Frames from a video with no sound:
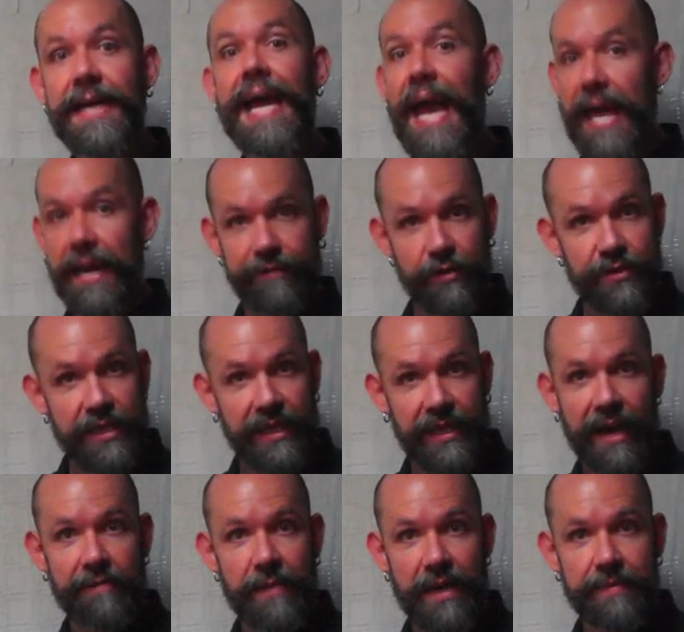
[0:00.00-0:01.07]
And if you see that
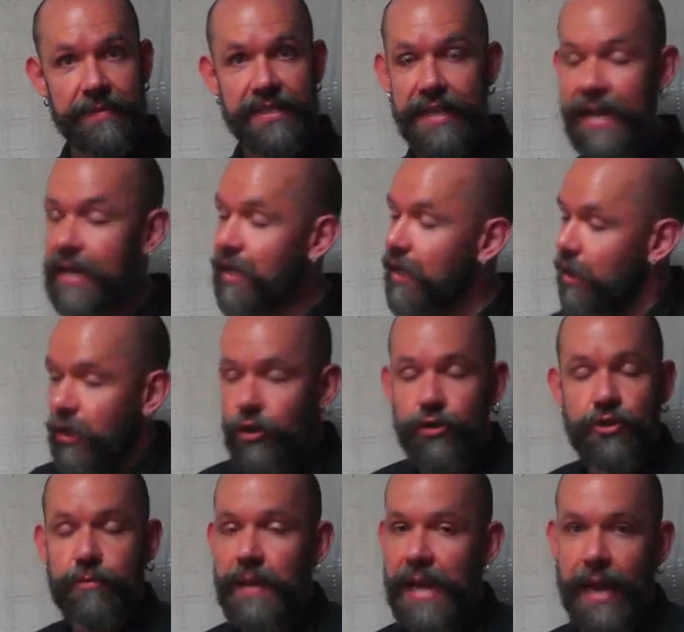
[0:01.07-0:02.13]
I've made a mistake, you
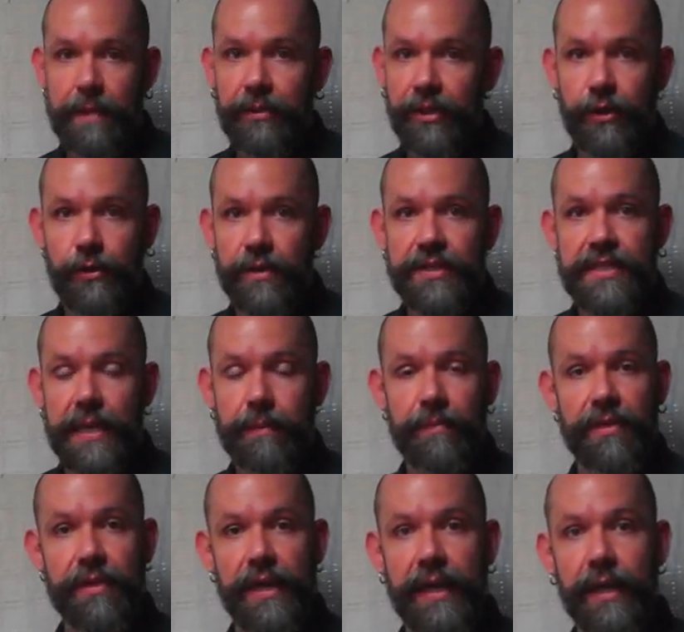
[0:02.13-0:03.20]
should be able to do the same
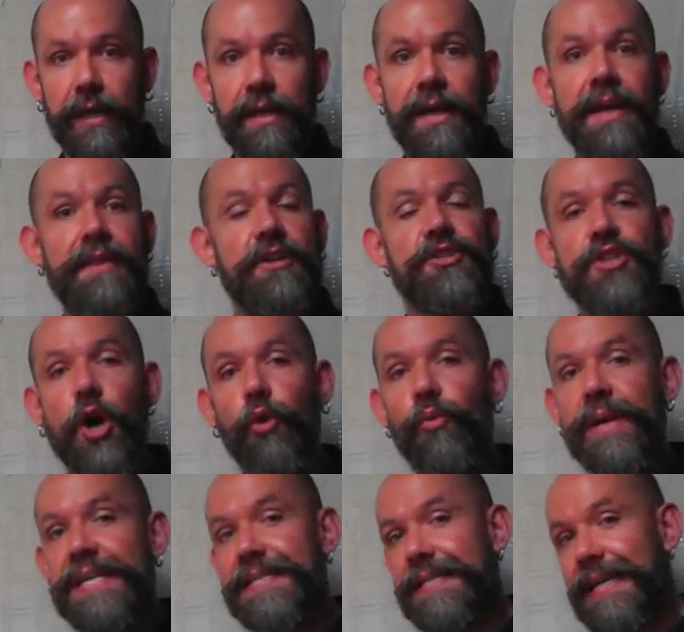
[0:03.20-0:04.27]
thing. There's no
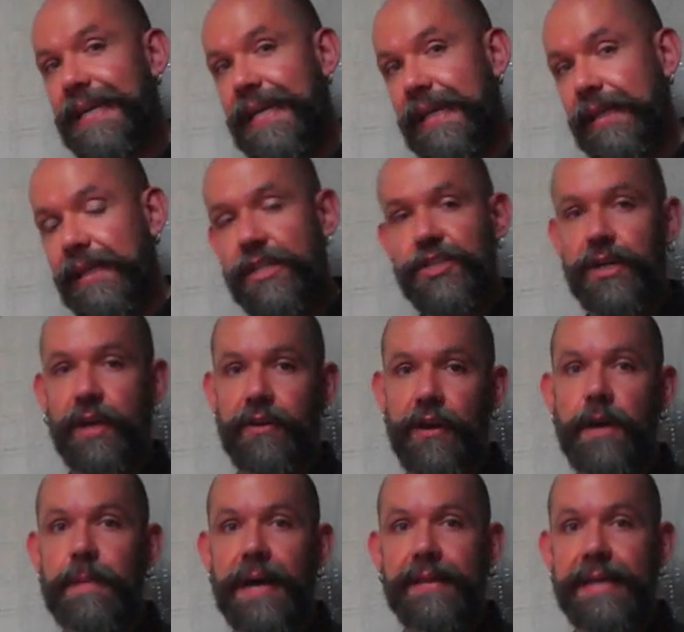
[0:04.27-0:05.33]
reason to kill each other
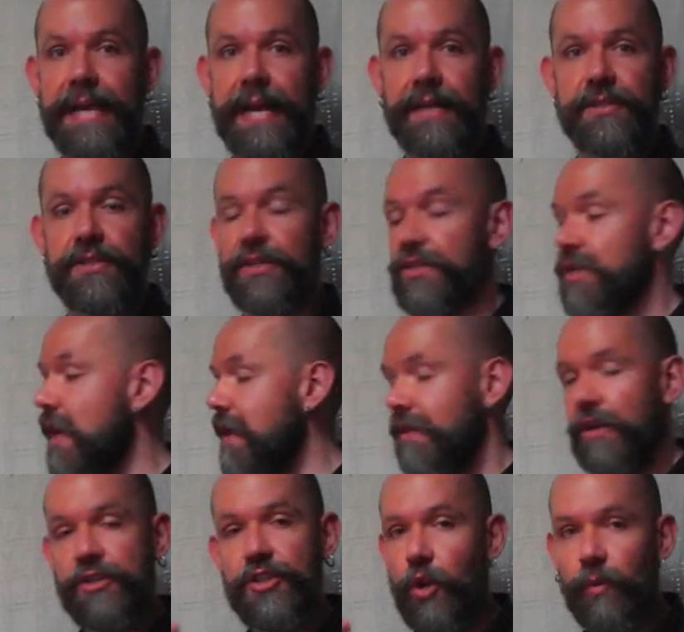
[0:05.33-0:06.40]
about the answers.
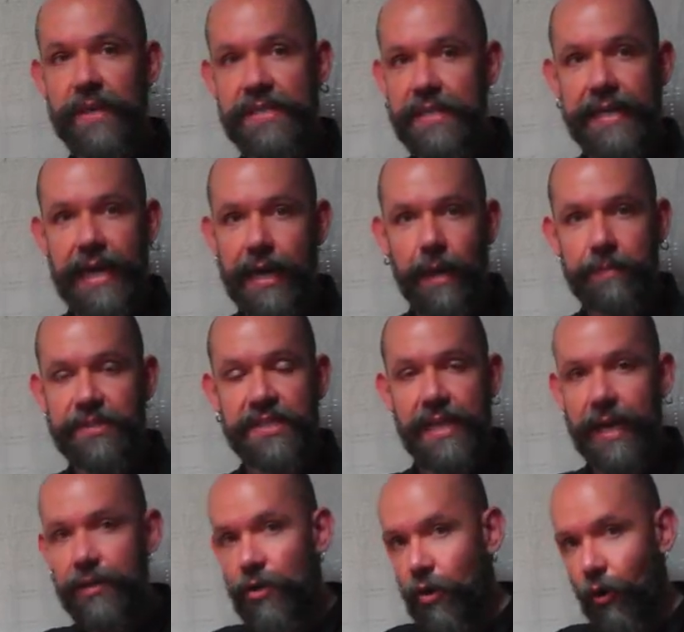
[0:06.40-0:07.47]
There's no reason to get
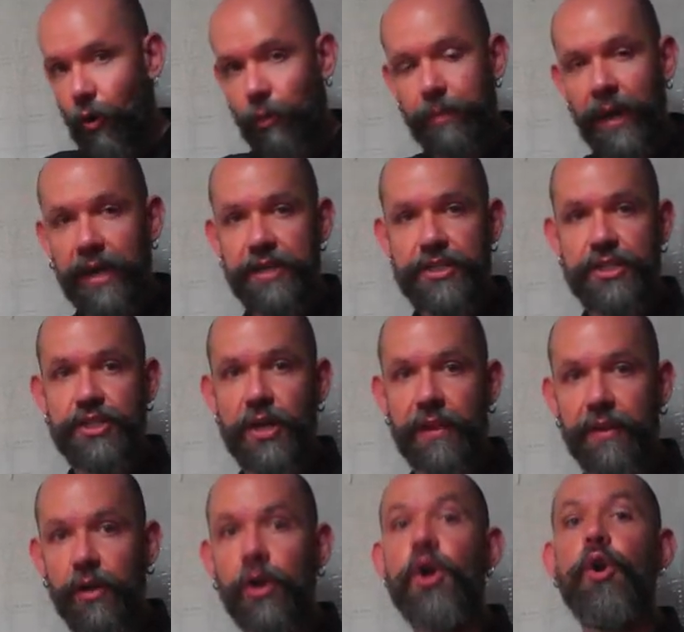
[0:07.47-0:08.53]
upset or punish each
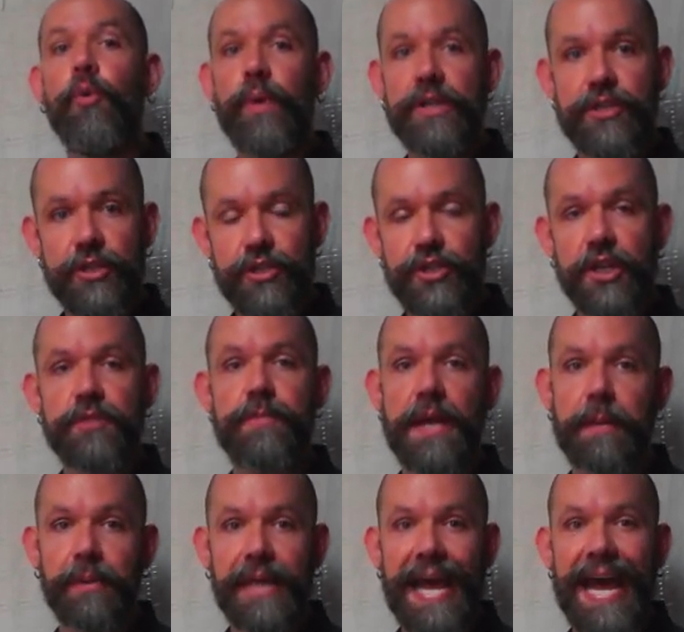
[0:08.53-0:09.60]
other. We should just be
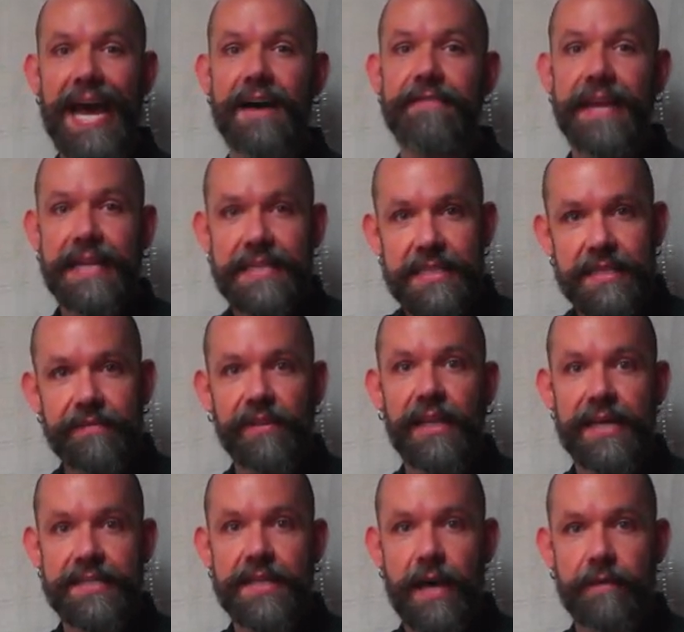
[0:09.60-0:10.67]
able to have a
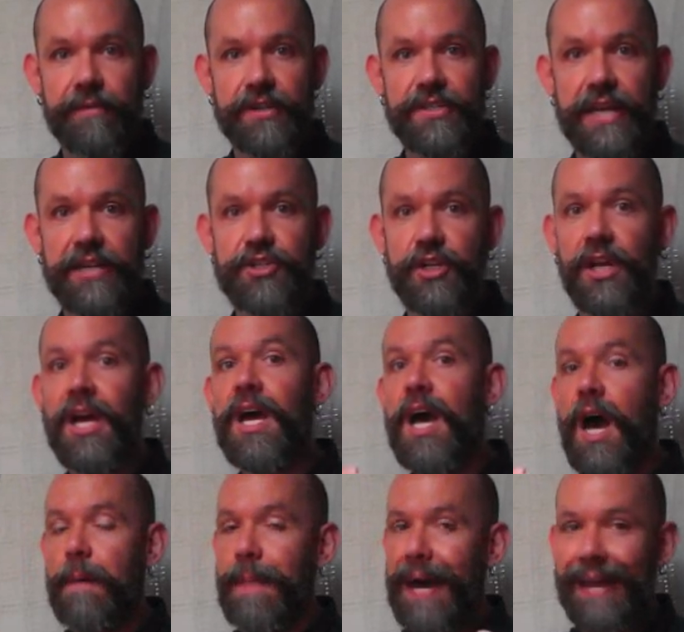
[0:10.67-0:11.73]
civilized conversation
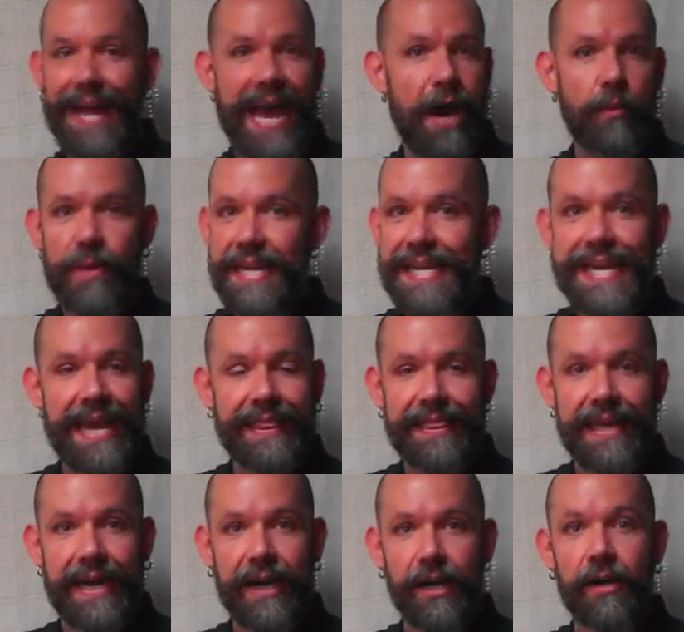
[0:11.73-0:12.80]
about how we get
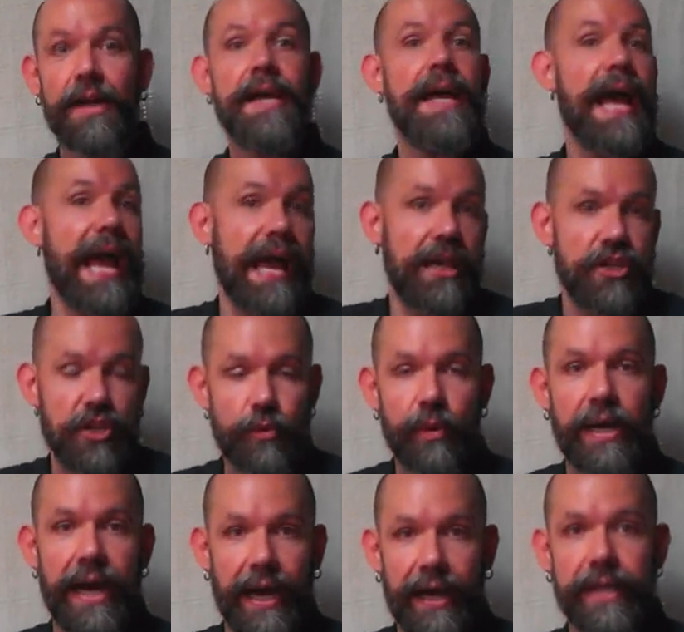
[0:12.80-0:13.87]
there, and you and
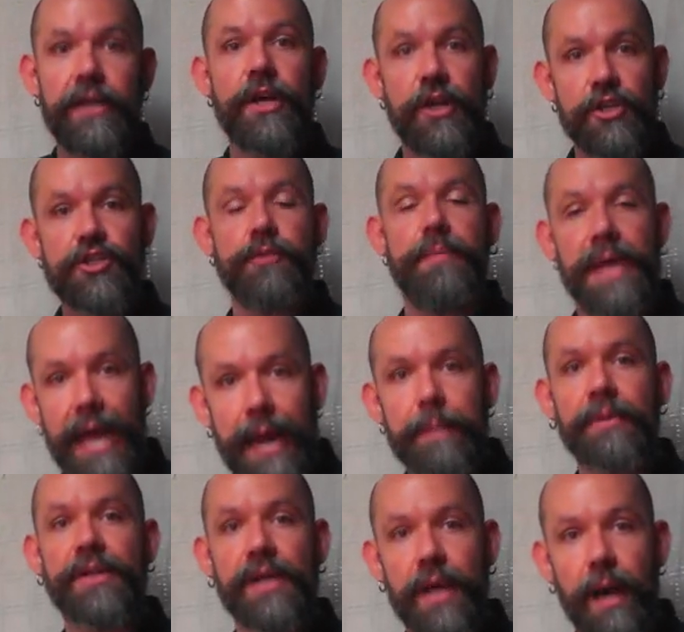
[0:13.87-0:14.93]
I should be able
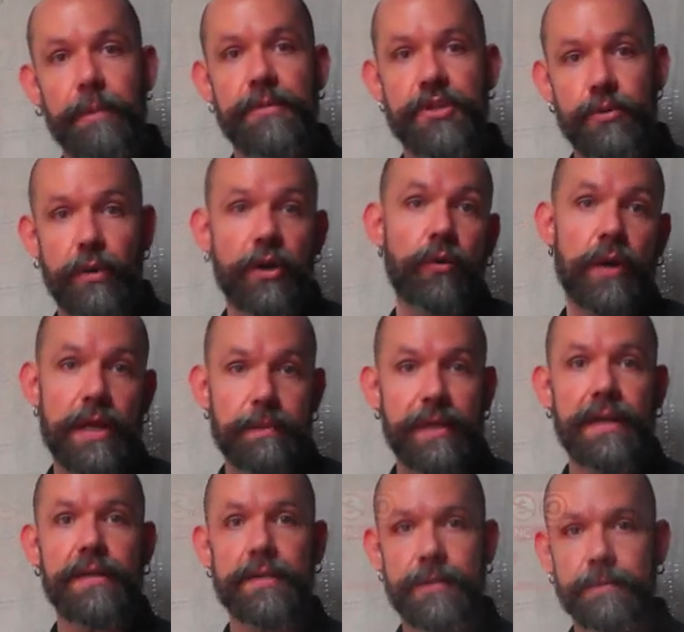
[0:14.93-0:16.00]
to come to
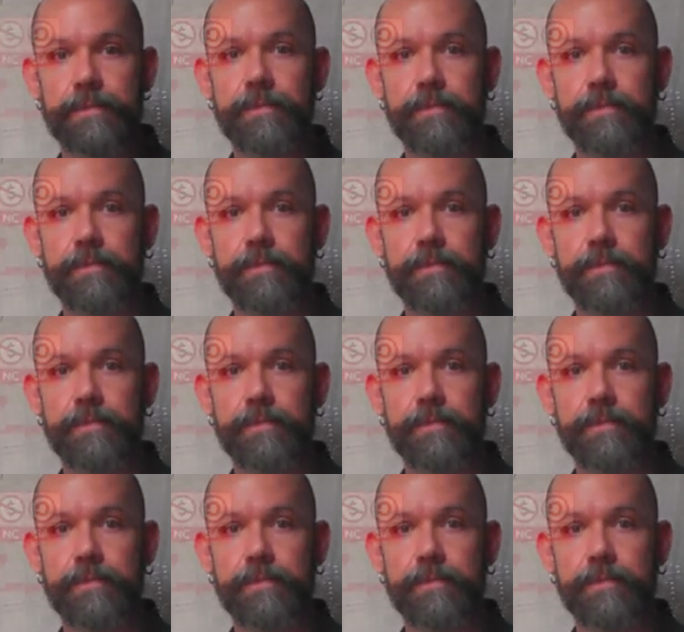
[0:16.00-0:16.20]
agreement.